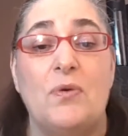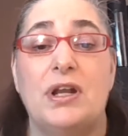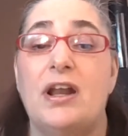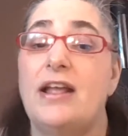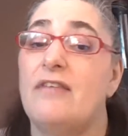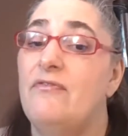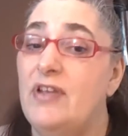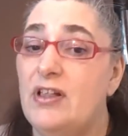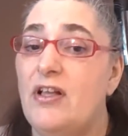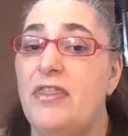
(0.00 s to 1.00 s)
go in and I can
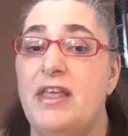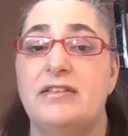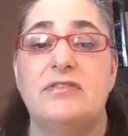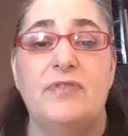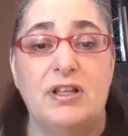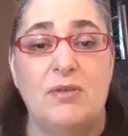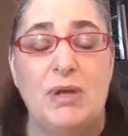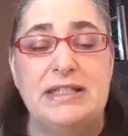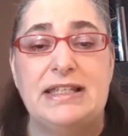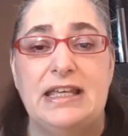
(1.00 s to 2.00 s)
feel how things feel
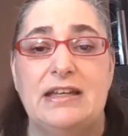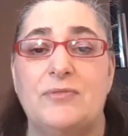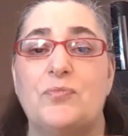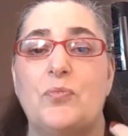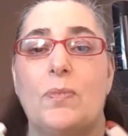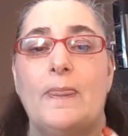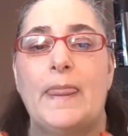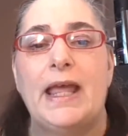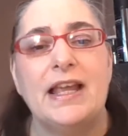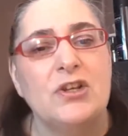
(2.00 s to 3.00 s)
on my skin.
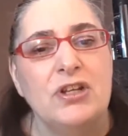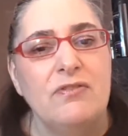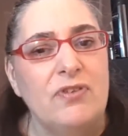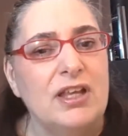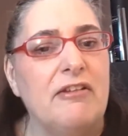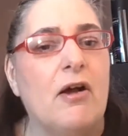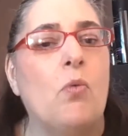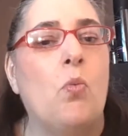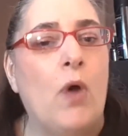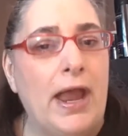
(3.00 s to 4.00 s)
And I couldn't figure
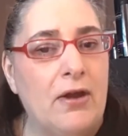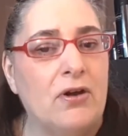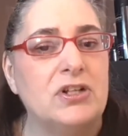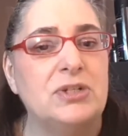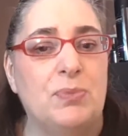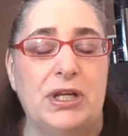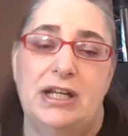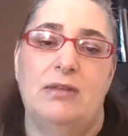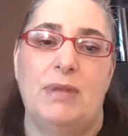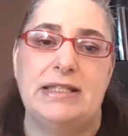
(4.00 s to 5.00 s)
out where to
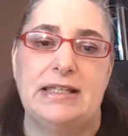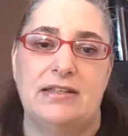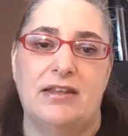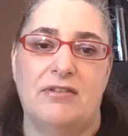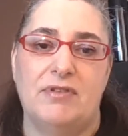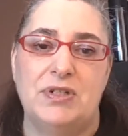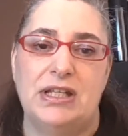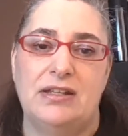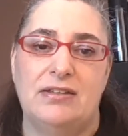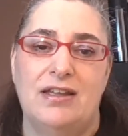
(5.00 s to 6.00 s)
put it in my skincare
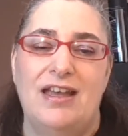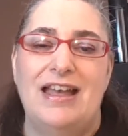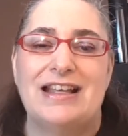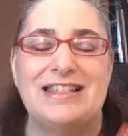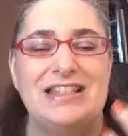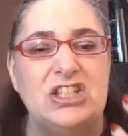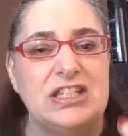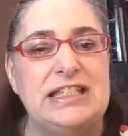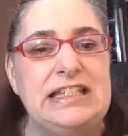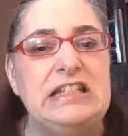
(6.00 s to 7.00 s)
routine because it
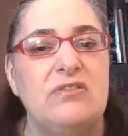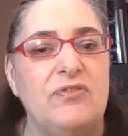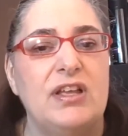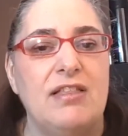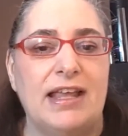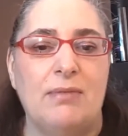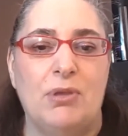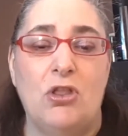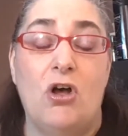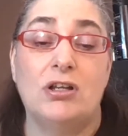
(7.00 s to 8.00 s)
just didn't feel like
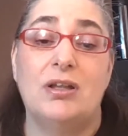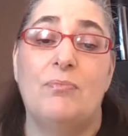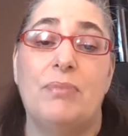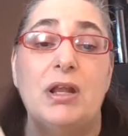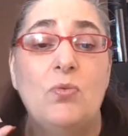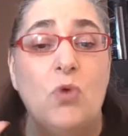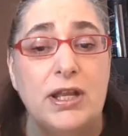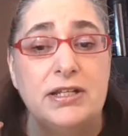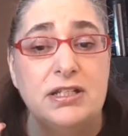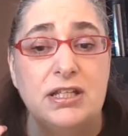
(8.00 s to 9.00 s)
it belonged. But I
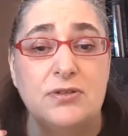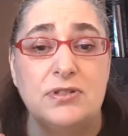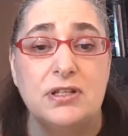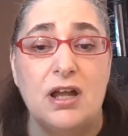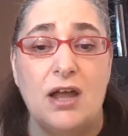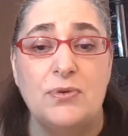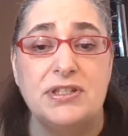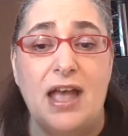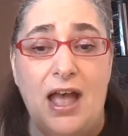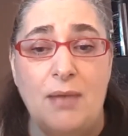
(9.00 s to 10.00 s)
wanted to use it. I
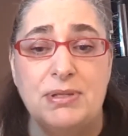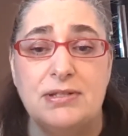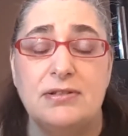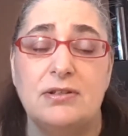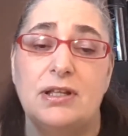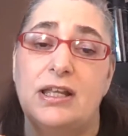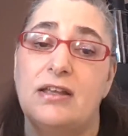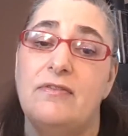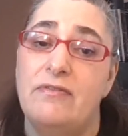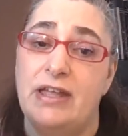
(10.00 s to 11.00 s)
was absolutely
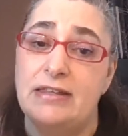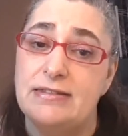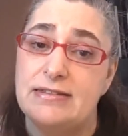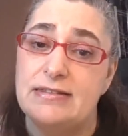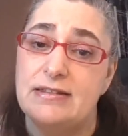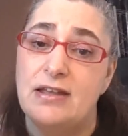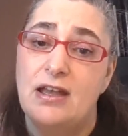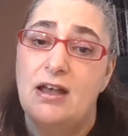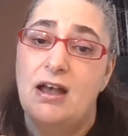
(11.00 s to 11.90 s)
convinced